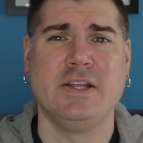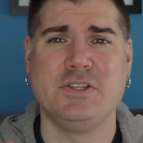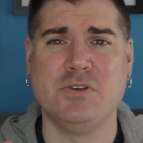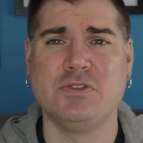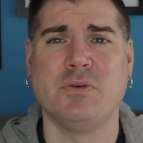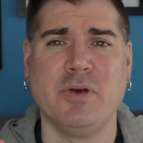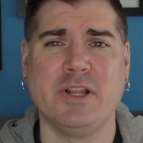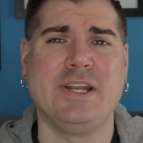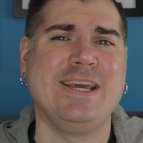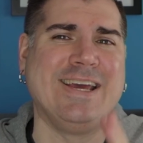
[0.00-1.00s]
It's
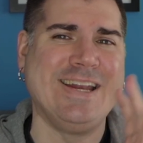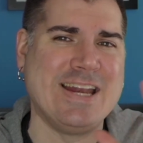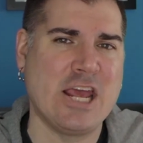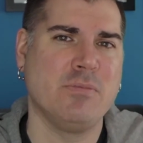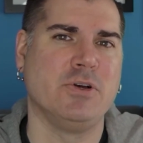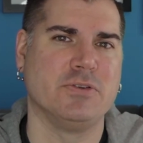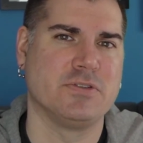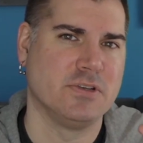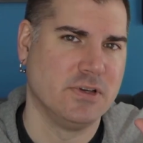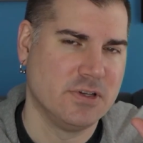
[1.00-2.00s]
usability
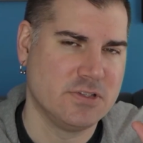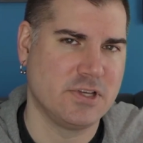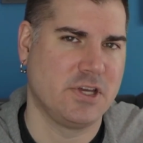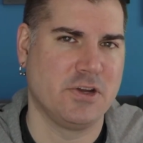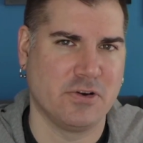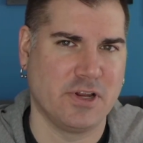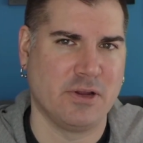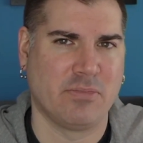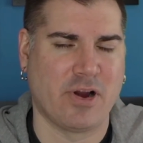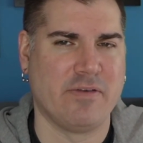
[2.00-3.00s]
enables
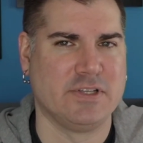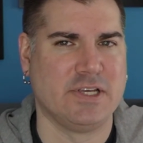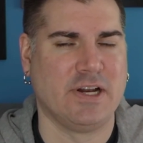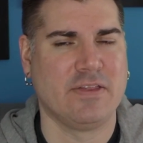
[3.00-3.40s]
security and privacy.